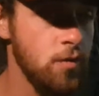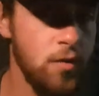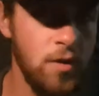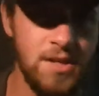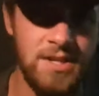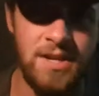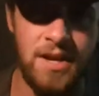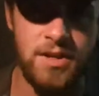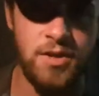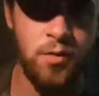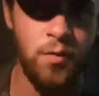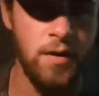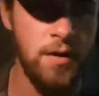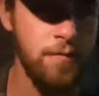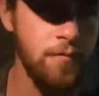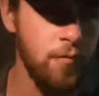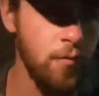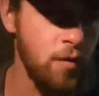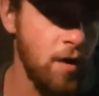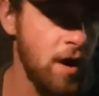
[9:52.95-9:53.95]
it's not
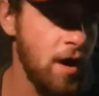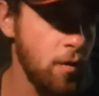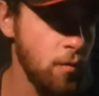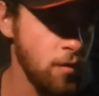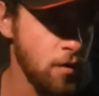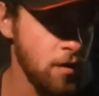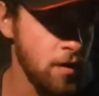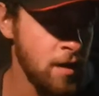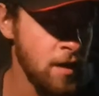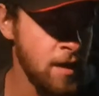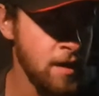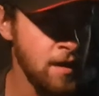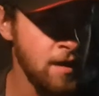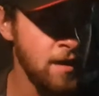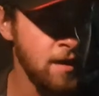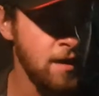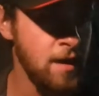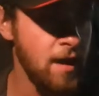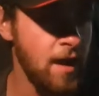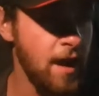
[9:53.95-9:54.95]
24-hour
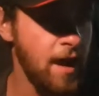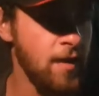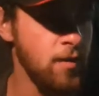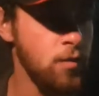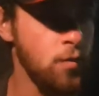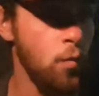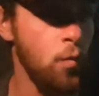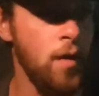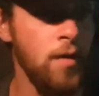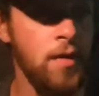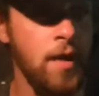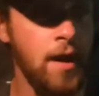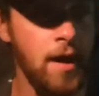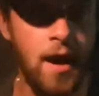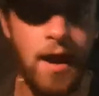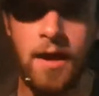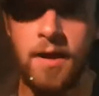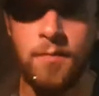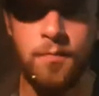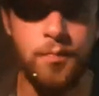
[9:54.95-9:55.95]
And the one that
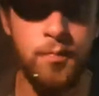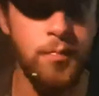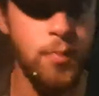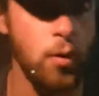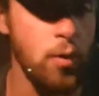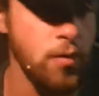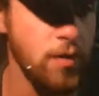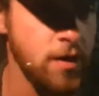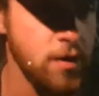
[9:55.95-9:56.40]
I pulled